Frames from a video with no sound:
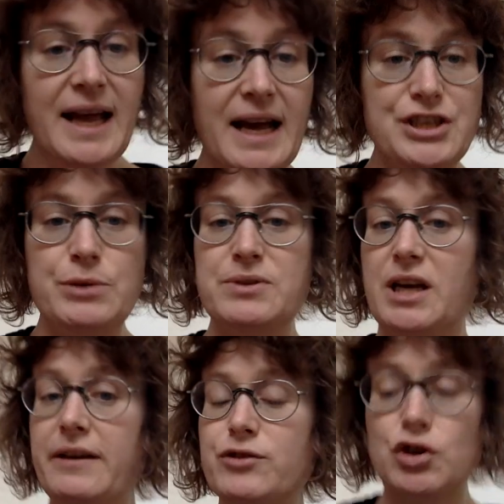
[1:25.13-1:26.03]
and she was
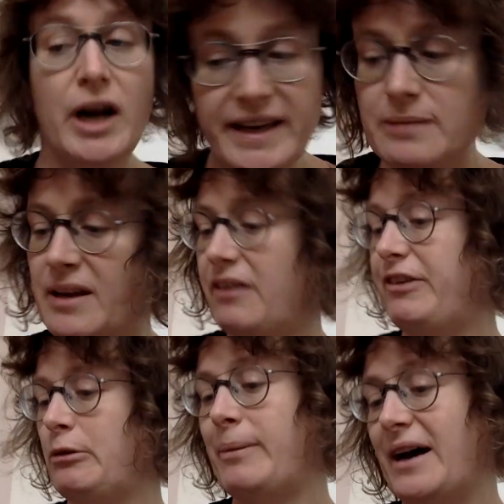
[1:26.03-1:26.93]
kind of trying to make a
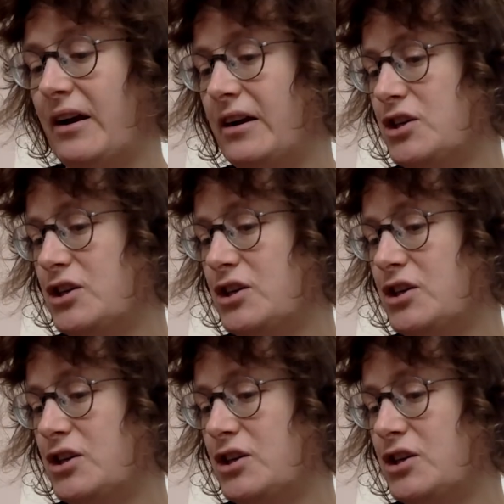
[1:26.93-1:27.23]
film about it,